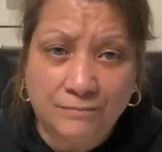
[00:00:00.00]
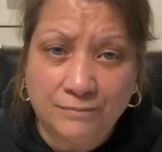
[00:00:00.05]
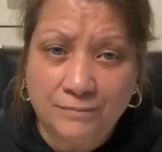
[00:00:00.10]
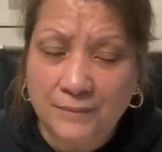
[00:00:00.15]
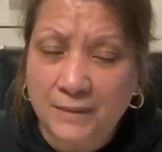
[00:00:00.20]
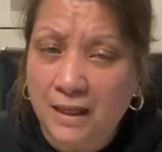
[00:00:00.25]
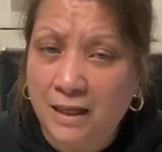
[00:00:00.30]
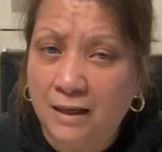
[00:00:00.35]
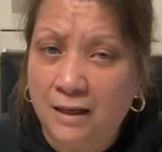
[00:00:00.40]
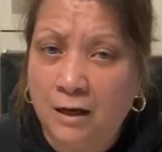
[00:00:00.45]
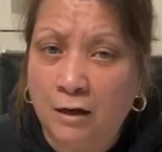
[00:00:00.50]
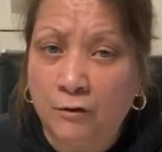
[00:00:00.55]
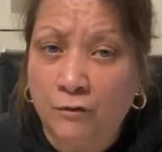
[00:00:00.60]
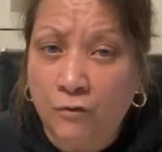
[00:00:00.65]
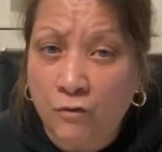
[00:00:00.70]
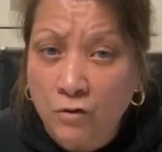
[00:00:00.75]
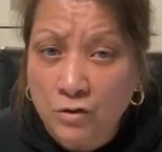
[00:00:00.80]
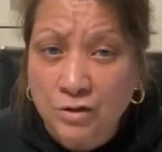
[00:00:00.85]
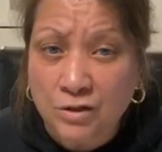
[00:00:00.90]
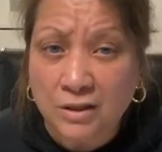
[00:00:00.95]

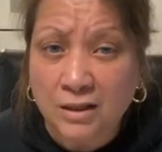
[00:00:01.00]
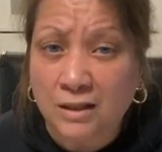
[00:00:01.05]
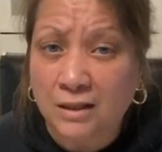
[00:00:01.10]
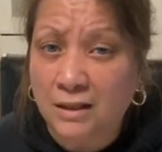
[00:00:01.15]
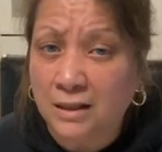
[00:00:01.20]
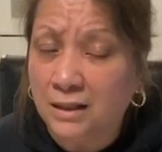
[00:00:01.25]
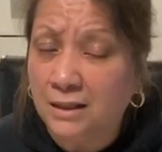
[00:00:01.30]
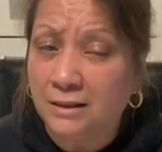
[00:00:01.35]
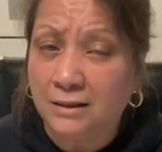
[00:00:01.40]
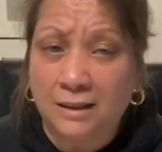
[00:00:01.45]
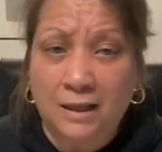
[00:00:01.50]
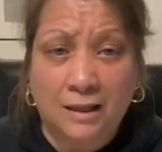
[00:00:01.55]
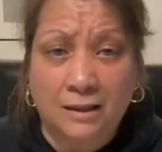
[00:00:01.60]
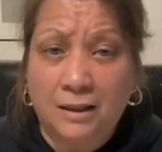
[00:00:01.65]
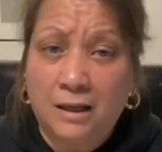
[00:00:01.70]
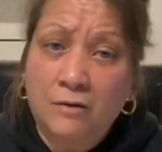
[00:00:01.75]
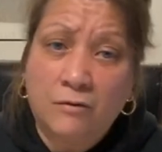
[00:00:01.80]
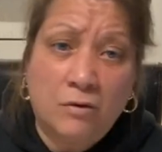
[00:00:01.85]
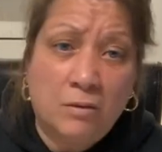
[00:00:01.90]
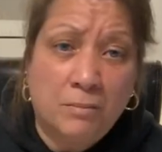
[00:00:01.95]
Unfortunately, not
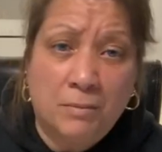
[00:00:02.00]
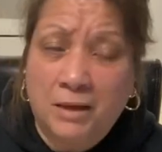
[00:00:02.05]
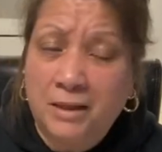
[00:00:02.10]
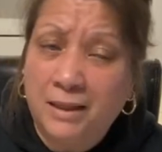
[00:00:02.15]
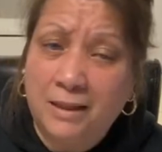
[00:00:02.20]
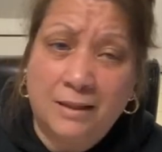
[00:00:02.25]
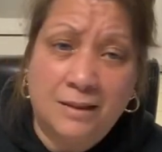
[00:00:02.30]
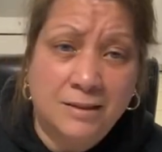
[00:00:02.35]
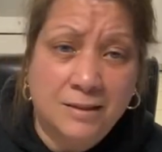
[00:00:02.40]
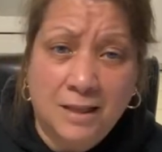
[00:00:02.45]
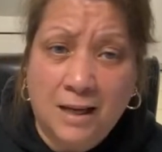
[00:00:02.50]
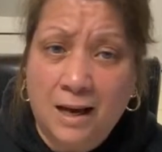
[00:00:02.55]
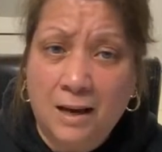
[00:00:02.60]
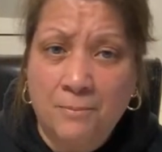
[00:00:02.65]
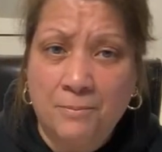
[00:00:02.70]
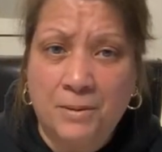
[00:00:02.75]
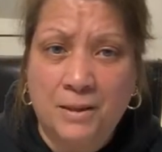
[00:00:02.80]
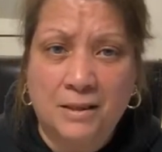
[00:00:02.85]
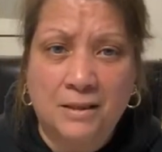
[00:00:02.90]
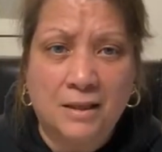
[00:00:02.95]
everybody is
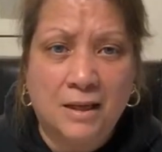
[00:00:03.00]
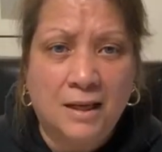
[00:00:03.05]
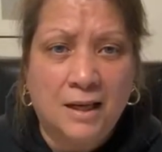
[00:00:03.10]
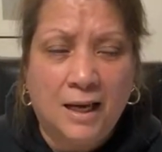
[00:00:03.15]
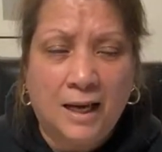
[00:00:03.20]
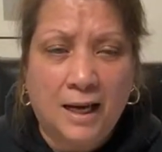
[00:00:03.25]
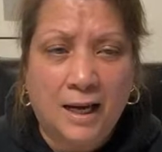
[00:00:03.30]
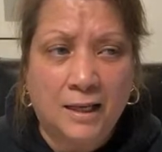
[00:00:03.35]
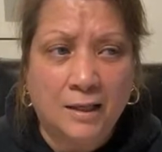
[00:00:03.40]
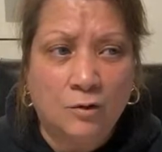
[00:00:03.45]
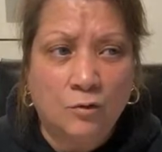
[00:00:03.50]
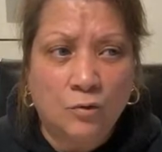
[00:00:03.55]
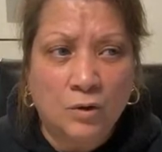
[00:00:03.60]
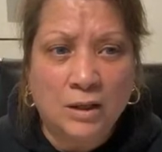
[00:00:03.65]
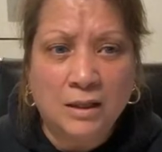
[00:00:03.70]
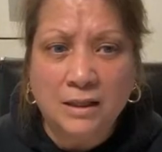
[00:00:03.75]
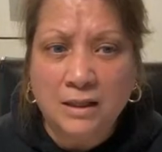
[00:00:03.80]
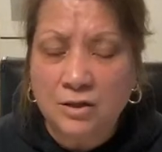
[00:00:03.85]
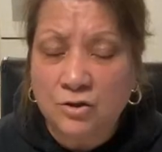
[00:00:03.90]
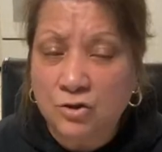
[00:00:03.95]
happy. And
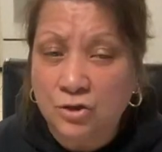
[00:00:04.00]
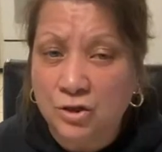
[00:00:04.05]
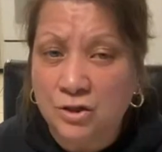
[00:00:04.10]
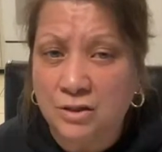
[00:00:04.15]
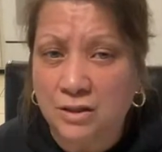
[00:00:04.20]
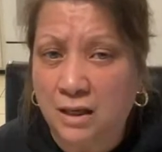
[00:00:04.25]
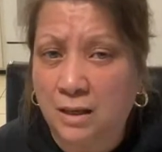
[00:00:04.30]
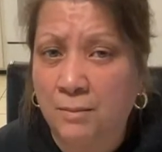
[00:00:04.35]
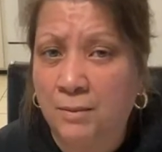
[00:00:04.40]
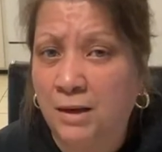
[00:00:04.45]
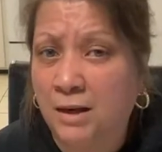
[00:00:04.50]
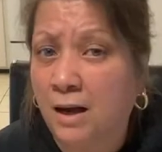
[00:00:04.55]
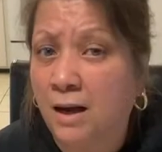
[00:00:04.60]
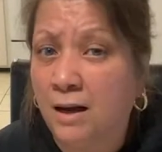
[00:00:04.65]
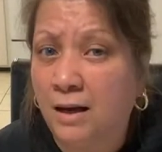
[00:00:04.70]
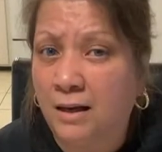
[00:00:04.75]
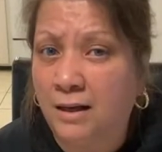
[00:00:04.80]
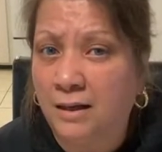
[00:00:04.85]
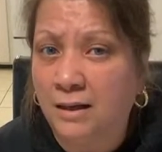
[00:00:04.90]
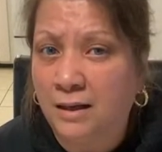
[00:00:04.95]
really, it's just him and
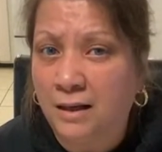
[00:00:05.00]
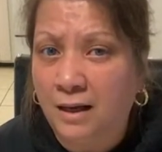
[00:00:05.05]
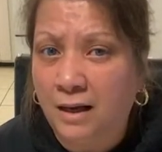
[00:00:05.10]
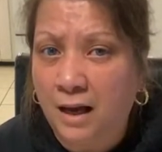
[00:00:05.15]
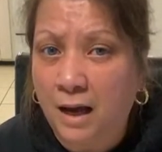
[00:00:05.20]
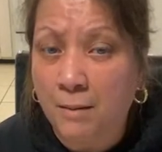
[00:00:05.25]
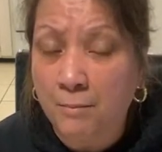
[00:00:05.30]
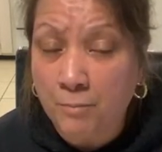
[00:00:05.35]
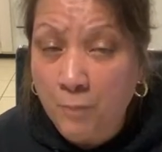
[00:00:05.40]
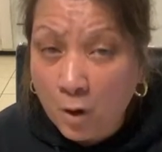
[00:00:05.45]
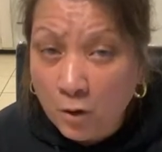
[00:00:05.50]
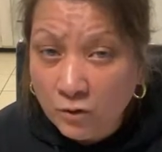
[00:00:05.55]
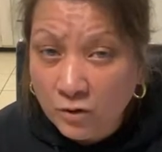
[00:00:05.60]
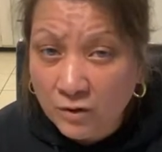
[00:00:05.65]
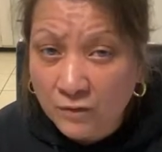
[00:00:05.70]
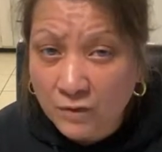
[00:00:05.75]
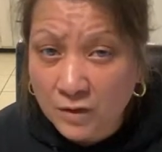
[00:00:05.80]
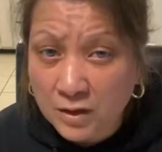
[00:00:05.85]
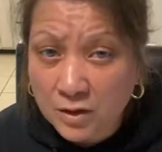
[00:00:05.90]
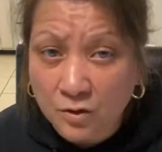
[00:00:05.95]
I. And both
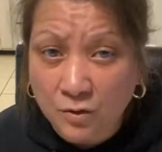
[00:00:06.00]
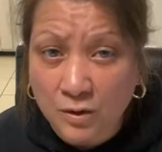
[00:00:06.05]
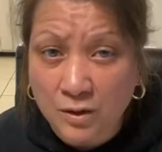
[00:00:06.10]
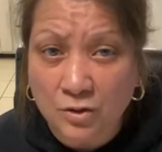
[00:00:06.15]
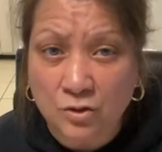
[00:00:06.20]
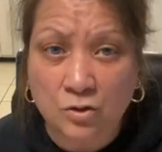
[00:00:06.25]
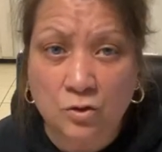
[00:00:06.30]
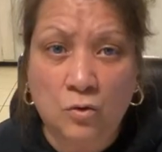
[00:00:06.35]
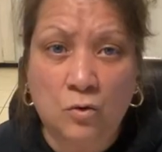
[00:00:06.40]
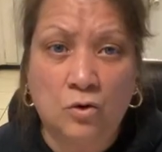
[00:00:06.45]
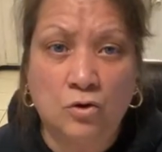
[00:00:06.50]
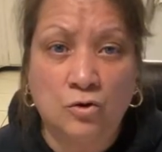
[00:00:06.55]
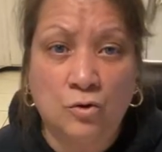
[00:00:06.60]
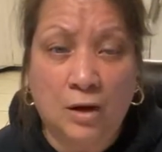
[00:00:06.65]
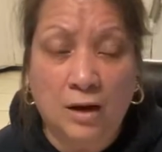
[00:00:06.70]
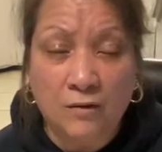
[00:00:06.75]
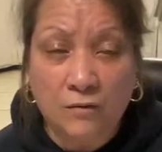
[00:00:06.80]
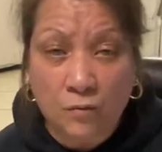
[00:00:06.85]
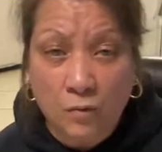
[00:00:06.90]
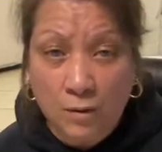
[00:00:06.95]
of us are in school. So I
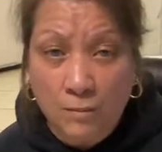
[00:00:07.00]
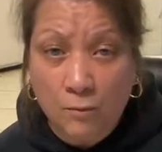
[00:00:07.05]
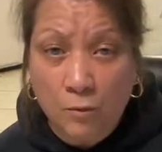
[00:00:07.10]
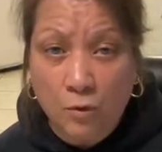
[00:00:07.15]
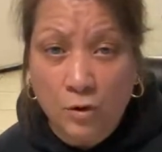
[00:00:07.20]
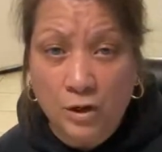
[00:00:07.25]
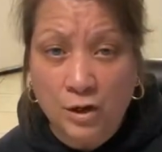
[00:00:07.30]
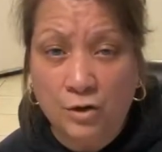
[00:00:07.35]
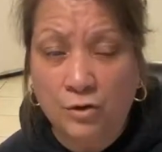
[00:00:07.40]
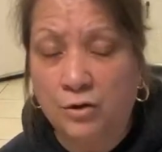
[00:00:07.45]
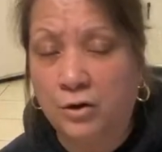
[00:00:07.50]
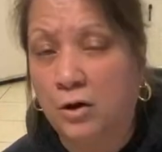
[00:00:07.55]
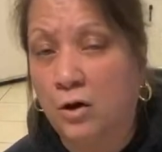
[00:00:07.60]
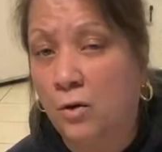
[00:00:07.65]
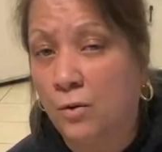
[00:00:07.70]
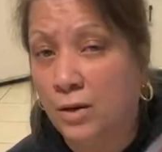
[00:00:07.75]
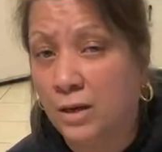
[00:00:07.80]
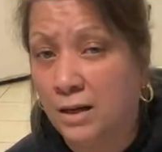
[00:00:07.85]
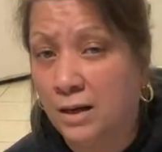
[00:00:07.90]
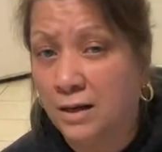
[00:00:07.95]
have 1 more year to go.
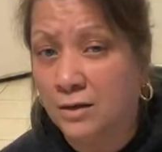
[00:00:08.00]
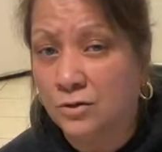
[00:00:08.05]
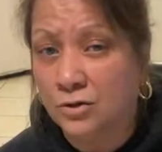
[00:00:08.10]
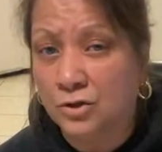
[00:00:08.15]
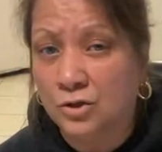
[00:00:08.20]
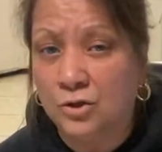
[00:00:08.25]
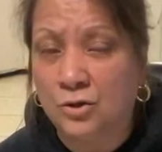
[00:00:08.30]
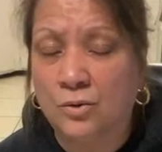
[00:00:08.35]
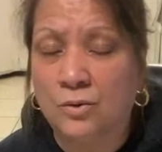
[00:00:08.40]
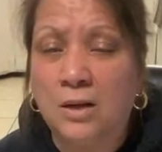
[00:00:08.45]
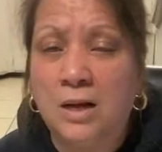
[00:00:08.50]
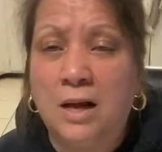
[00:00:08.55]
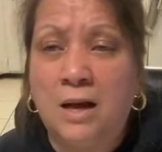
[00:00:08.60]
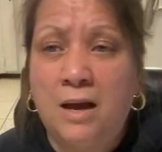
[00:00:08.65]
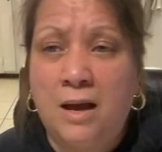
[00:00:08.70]
He has 2.